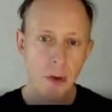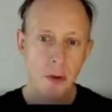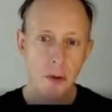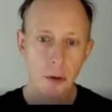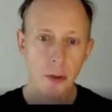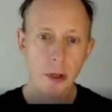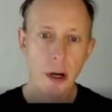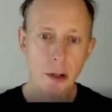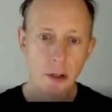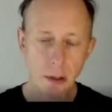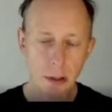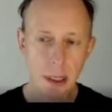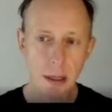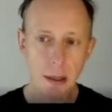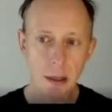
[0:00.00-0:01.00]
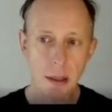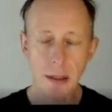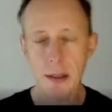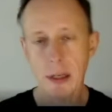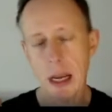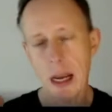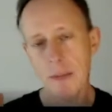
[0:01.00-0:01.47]
they're largely the
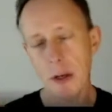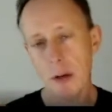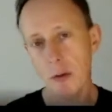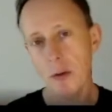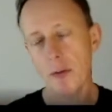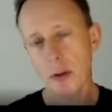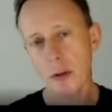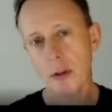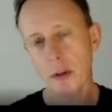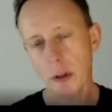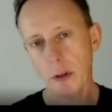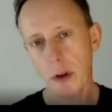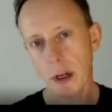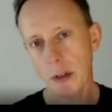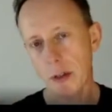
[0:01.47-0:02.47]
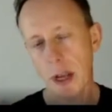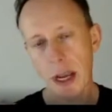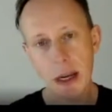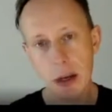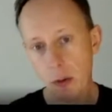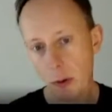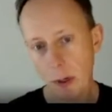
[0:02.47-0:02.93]
same and universal across
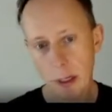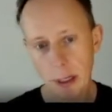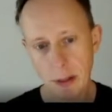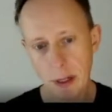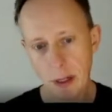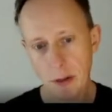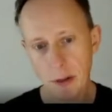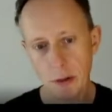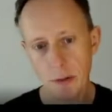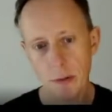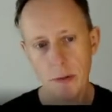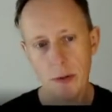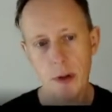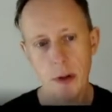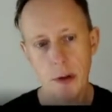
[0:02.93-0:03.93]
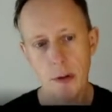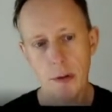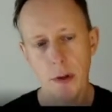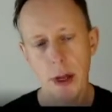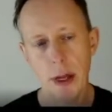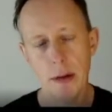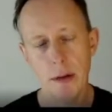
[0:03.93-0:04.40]
any organization, you know,
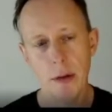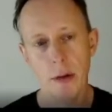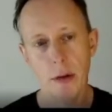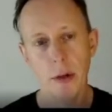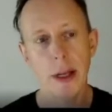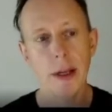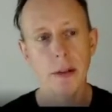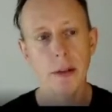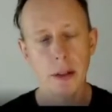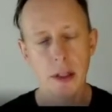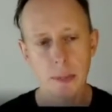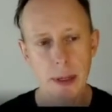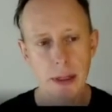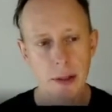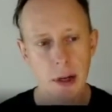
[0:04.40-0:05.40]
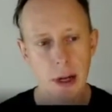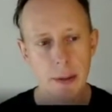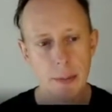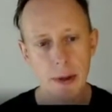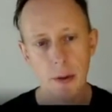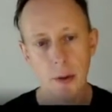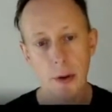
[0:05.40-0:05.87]
that you're likely to spend time
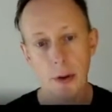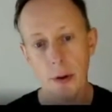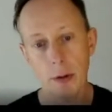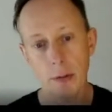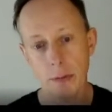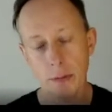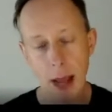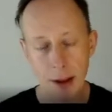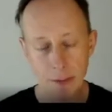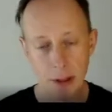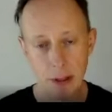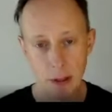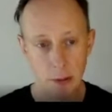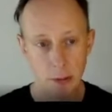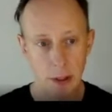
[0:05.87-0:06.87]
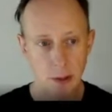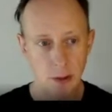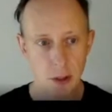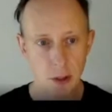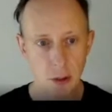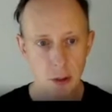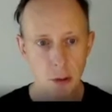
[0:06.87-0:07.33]
in or, or having to deal with this
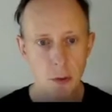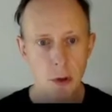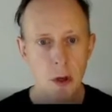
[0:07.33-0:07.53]
issue.